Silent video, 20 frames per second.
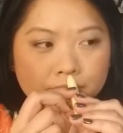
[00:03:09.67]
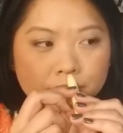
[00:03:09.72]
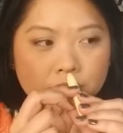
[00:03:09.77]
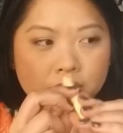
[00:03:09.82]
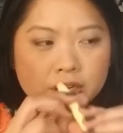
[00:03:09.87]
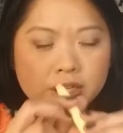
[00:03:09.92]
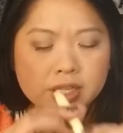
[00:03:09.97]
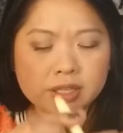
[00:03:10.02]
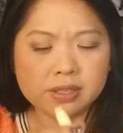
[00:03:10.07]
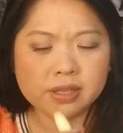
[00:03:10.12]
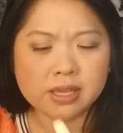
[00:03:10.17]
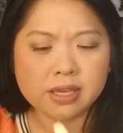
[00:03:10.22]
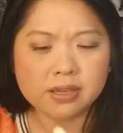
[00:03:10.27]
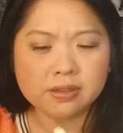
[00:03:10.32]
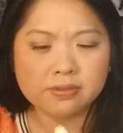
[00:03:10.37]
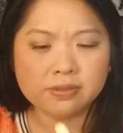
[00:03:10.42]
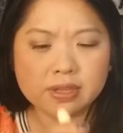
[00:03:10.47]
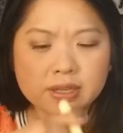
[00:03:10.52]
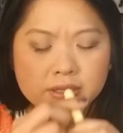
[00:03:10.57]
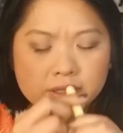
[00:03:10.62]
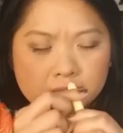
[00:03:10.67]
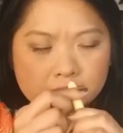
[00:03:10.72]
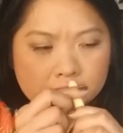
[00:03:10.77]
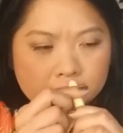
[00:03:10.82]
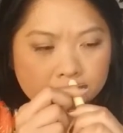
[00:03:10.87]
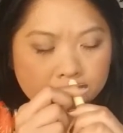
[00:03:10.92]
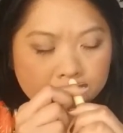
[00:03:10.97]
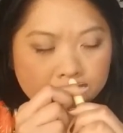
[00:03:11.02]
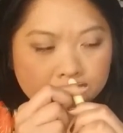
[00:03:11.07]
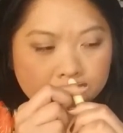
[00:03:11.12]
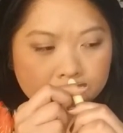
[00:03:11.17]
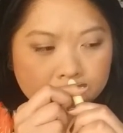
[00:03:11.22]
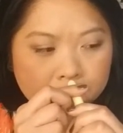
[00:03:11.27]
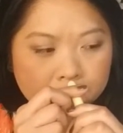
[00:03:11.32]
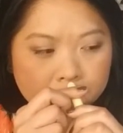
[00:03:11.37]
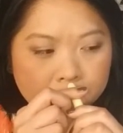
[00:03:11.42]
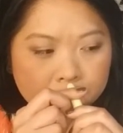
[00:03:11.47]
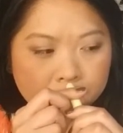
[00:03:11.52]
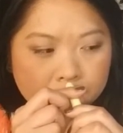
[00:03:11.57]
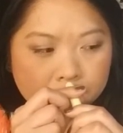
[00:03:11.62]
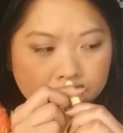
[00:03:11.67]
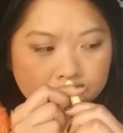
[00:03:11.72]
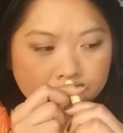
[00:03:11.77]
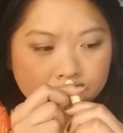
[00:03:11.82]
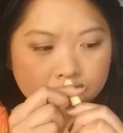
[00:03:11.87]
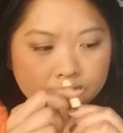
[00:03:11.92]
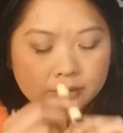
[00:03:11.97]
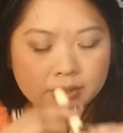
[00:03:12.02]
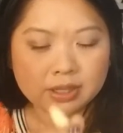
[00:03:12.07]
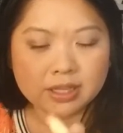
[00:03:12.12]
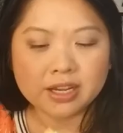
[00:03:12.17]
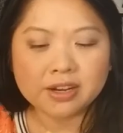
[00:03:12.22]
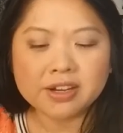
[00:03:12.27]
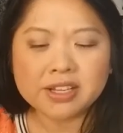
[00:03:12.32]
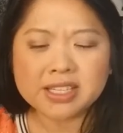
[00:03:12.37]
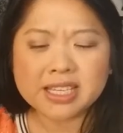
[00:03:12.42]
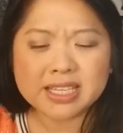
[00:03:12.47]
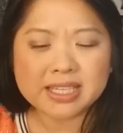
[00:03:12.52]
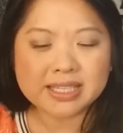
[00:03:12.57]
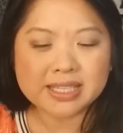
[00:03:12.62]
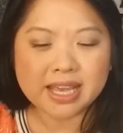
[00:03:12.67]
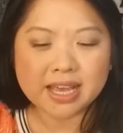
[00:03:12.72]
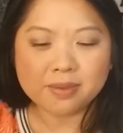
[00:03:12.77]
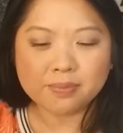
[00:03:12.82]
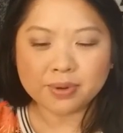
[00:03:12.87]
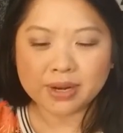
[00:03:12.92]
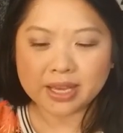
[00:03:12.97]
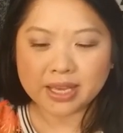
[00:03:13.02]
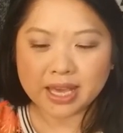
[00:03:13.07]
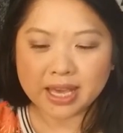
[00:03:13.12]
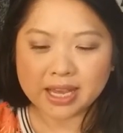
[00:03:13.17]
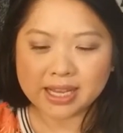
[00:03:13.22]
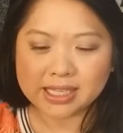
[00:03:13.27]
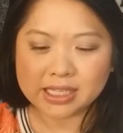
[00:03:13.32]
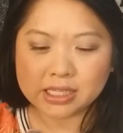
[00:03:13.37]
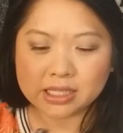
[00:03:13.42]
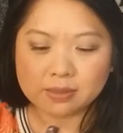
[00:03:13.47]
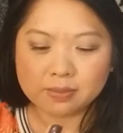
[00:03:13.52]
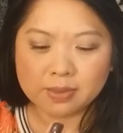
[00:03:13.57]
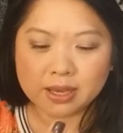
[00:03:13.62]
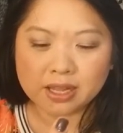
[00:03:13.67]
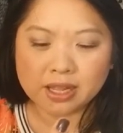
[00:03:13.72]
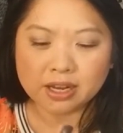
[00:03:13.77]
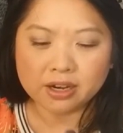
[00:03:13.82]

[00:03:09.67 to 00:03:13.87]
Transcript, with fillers: I'm trying to think if there's a there is a set, but I can't smell.